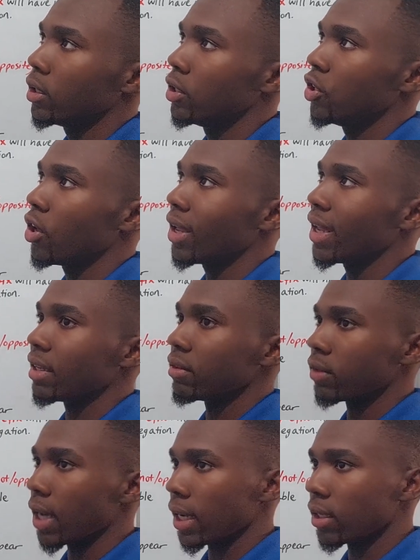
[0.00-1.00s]
Not
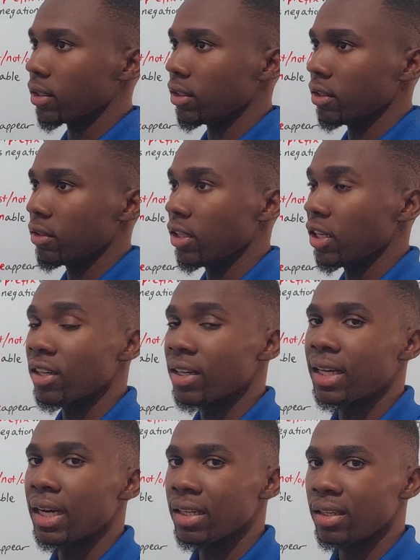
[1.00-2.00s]
exactly. There are
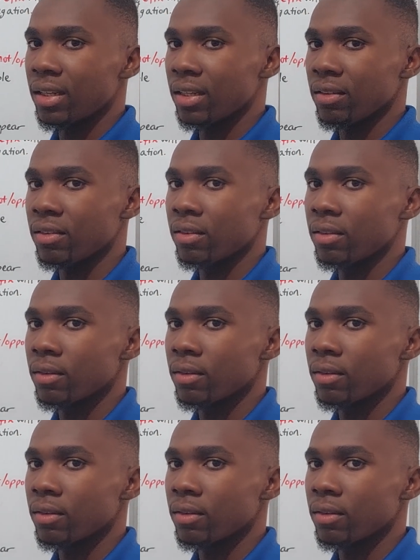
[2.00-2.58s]
guidelines